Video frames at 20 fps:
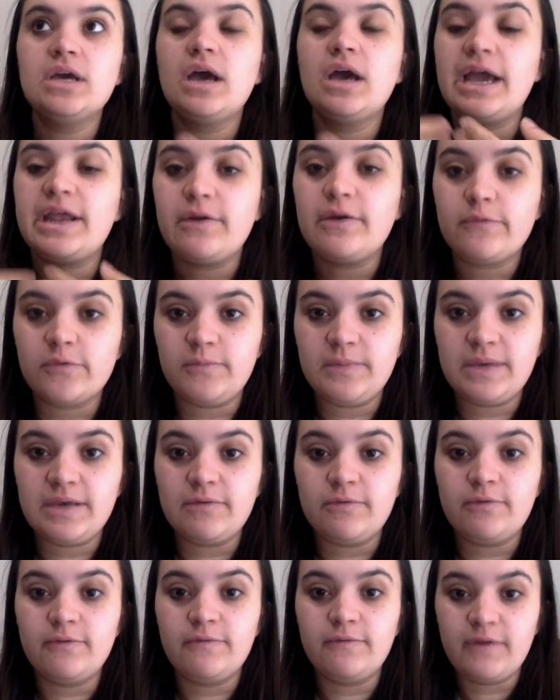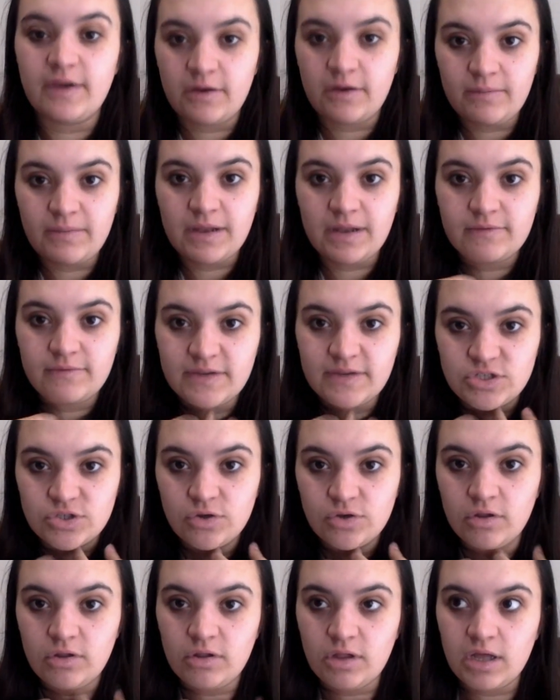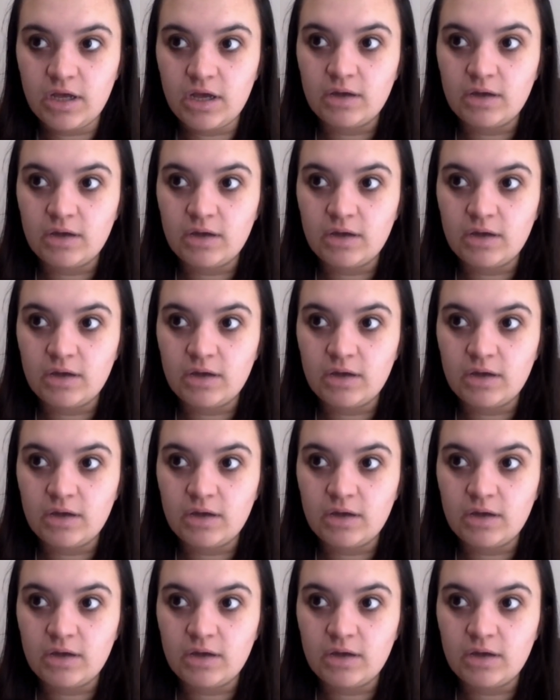I know for me it was very beneficial